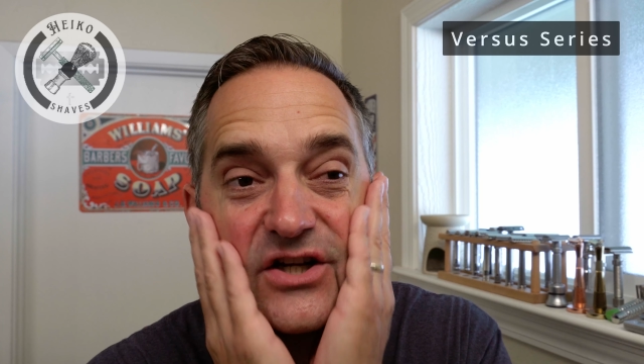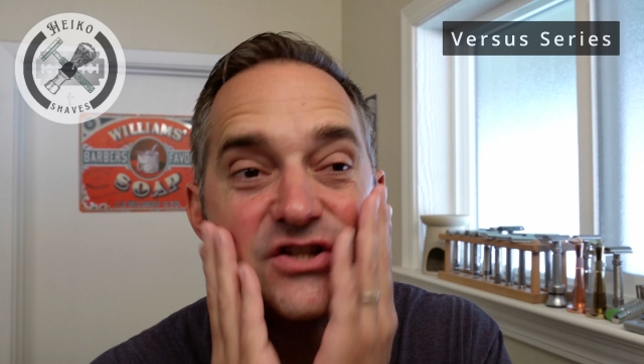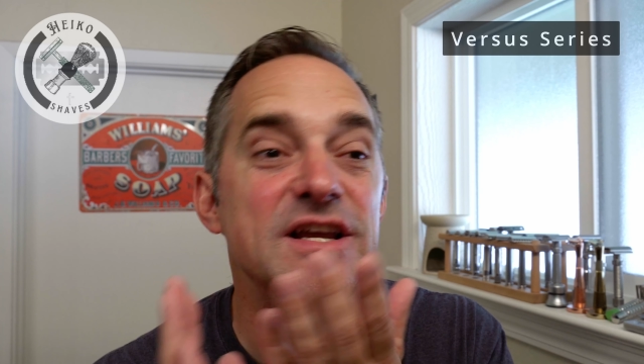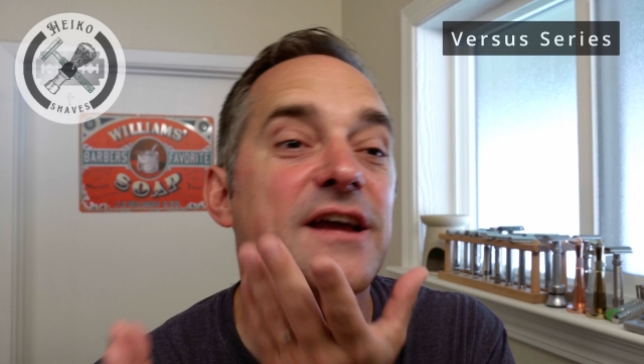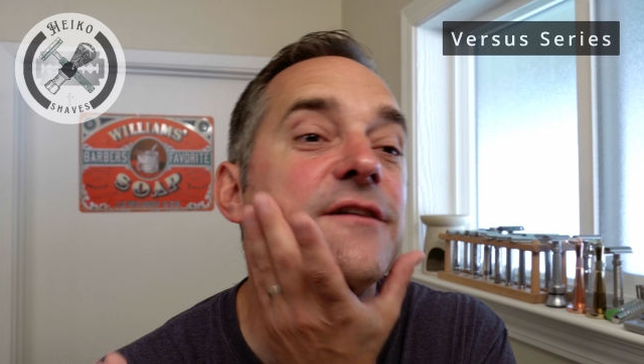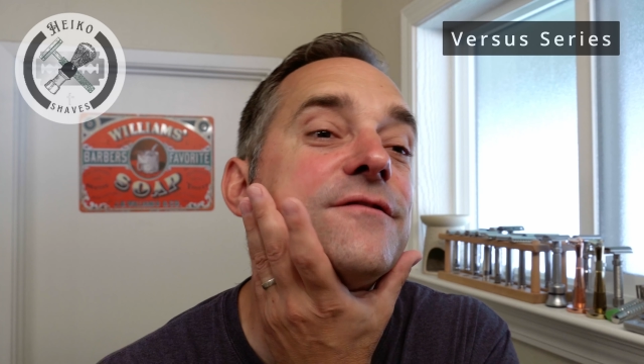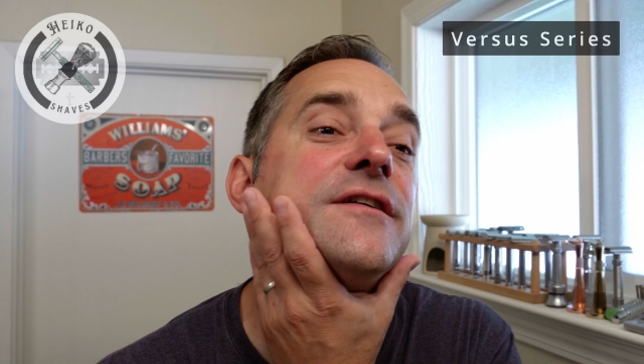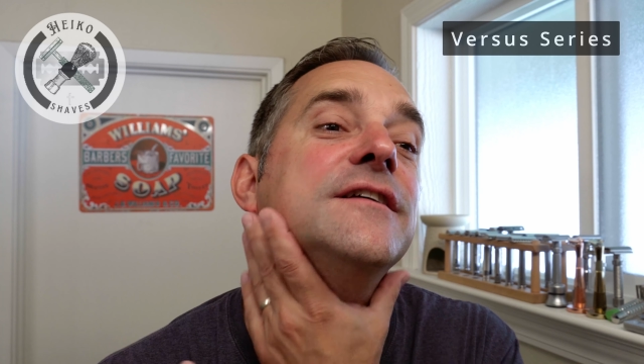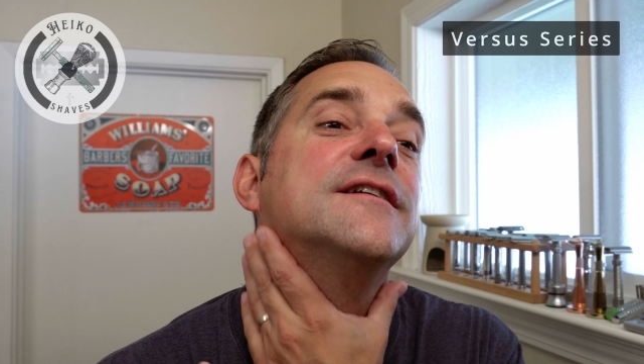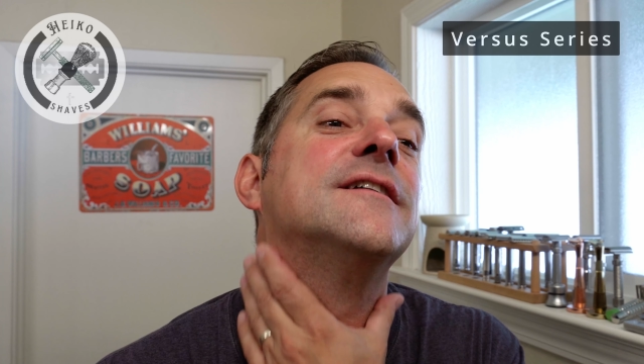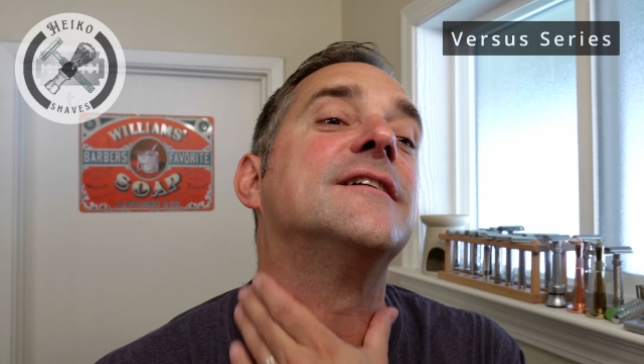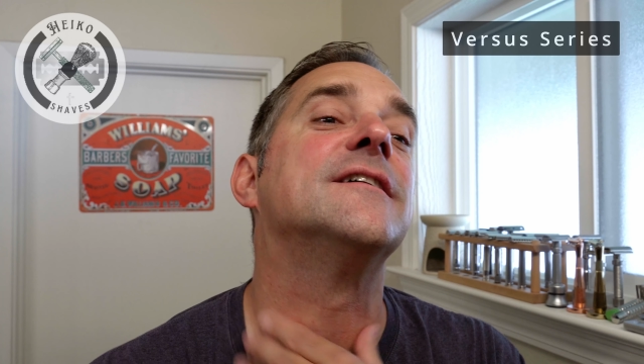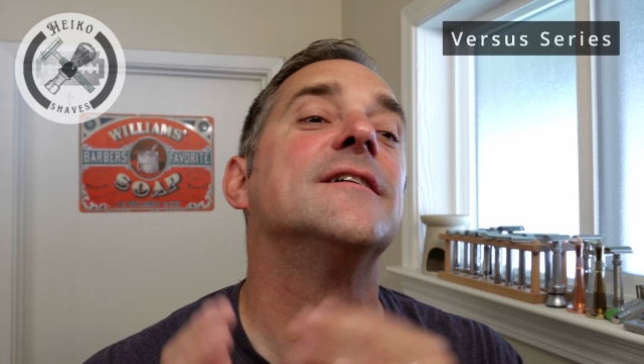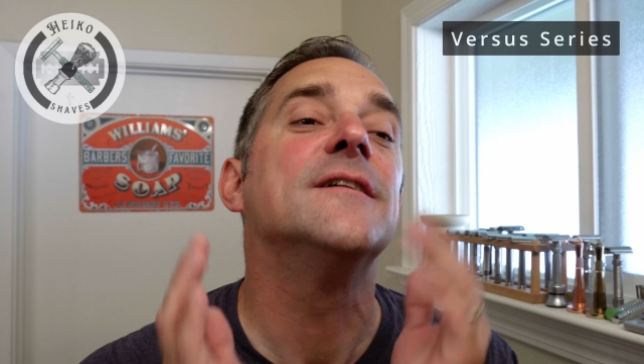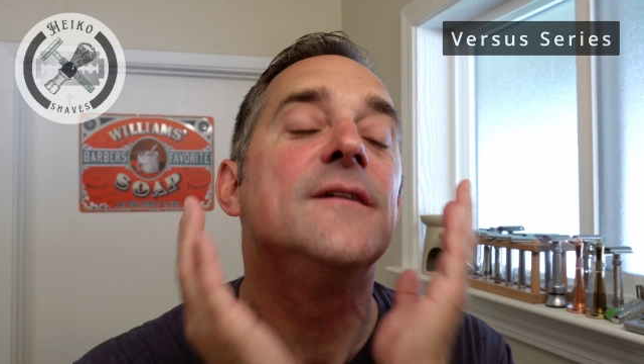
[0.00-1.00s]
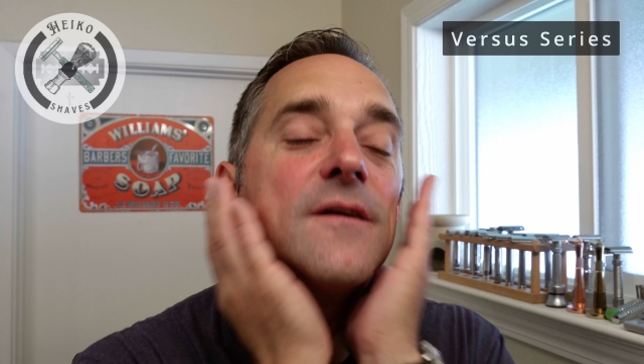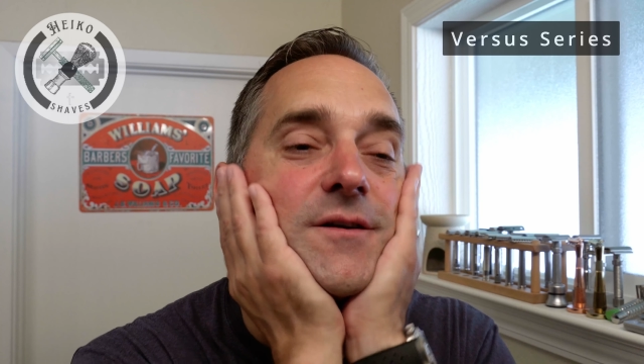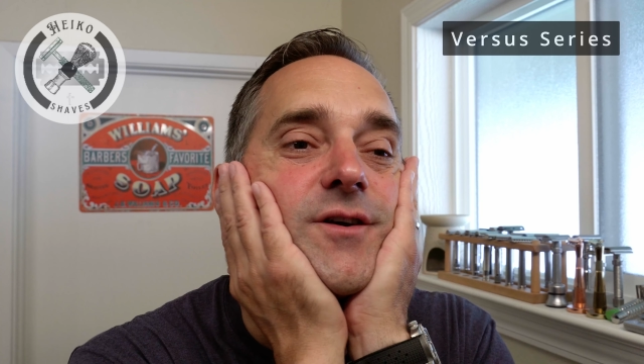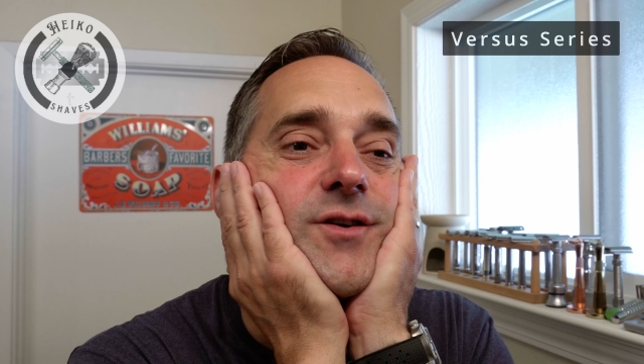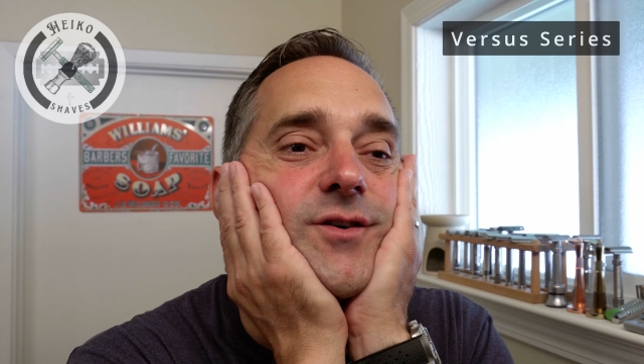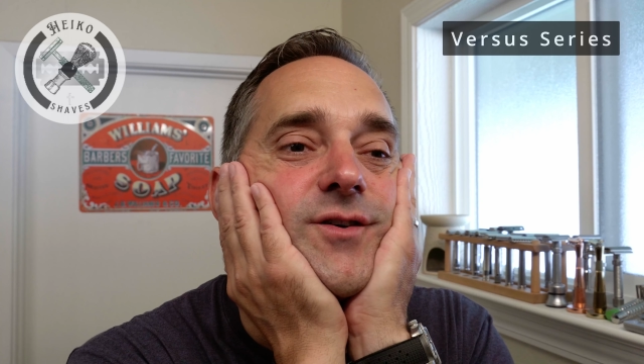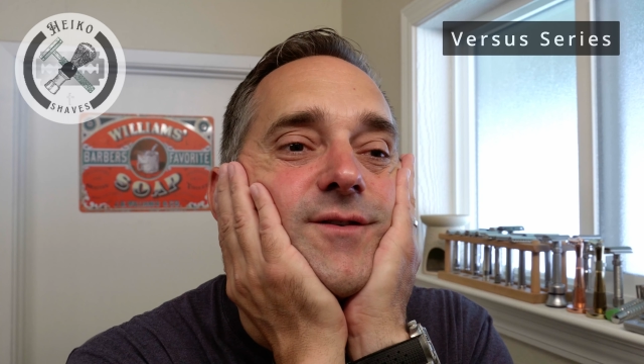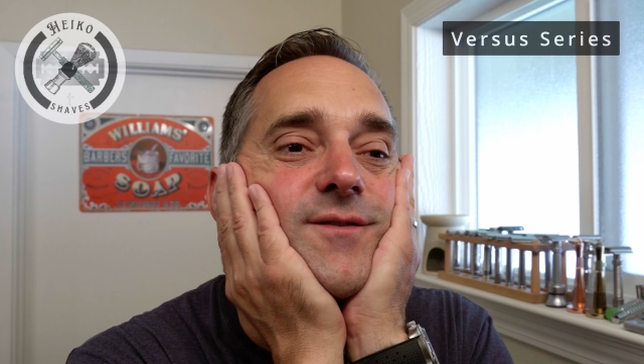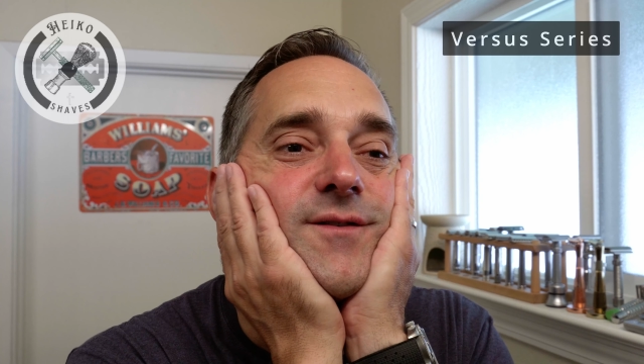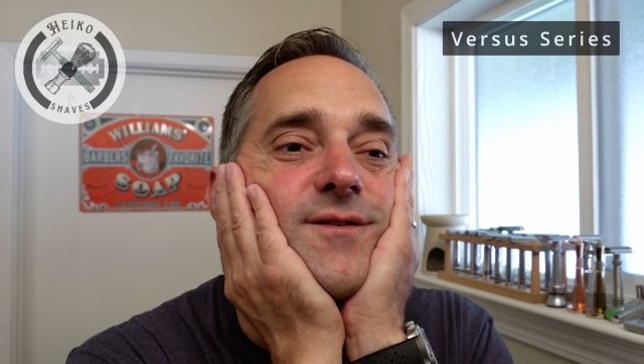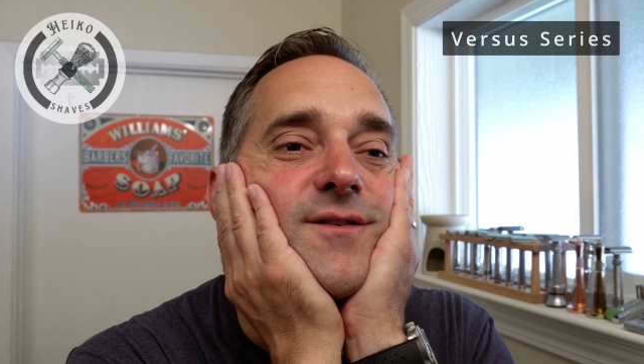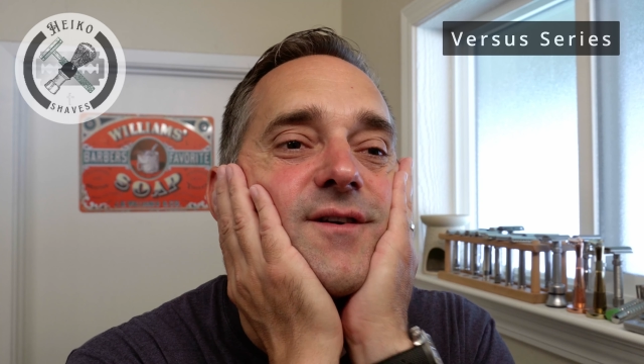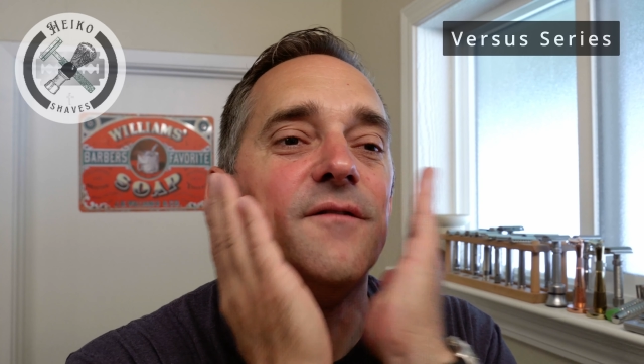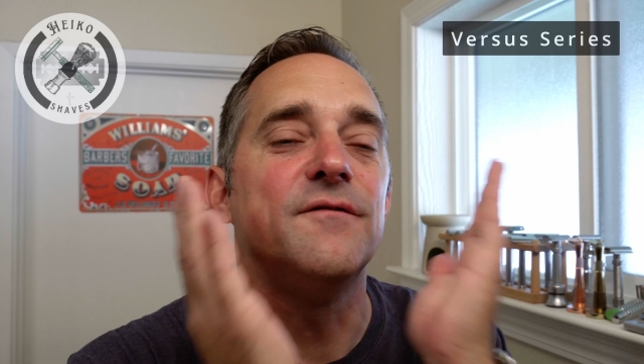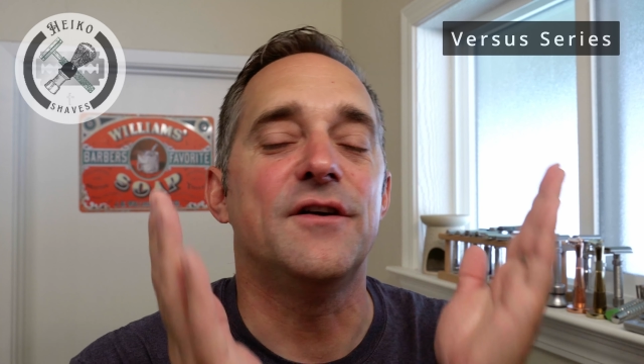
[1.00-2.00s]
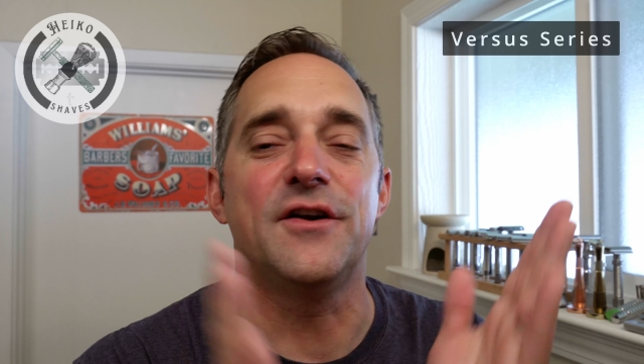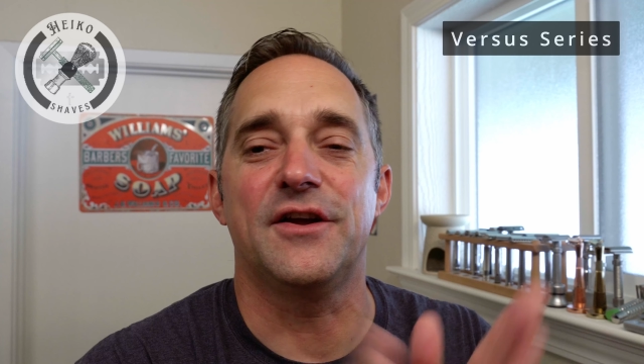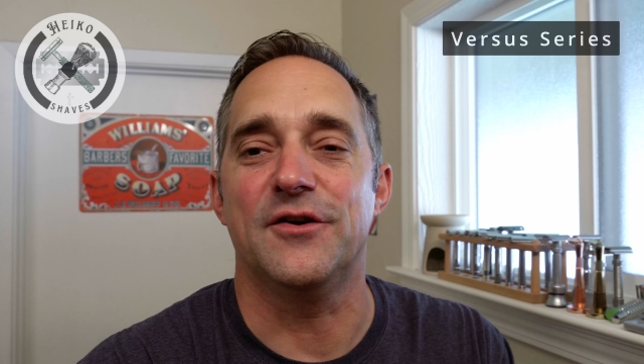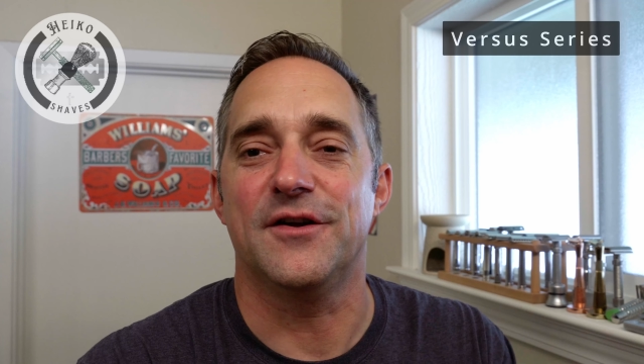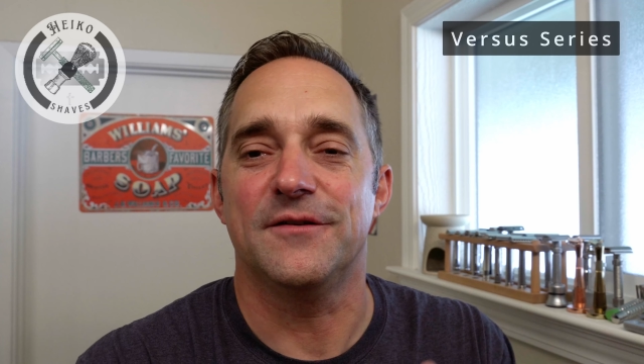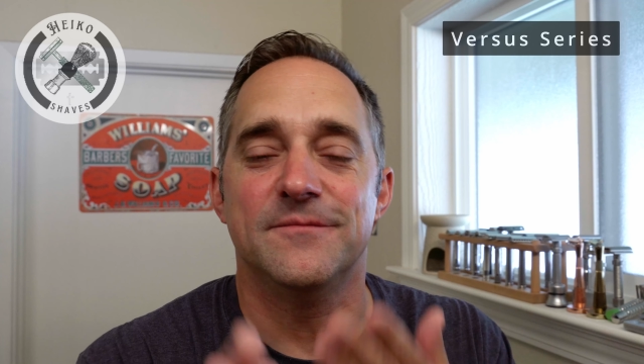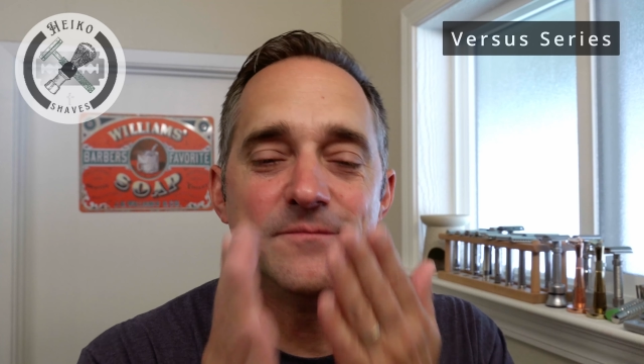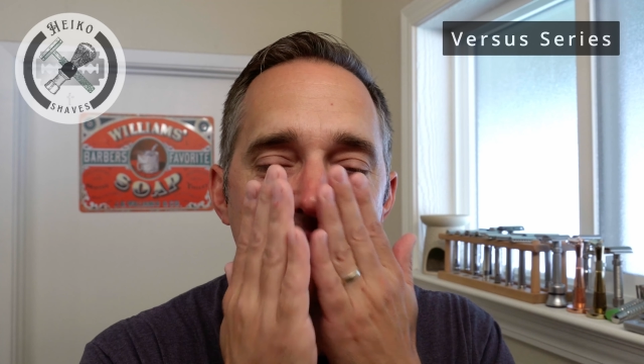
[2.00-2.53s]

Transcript: shaved. Very good.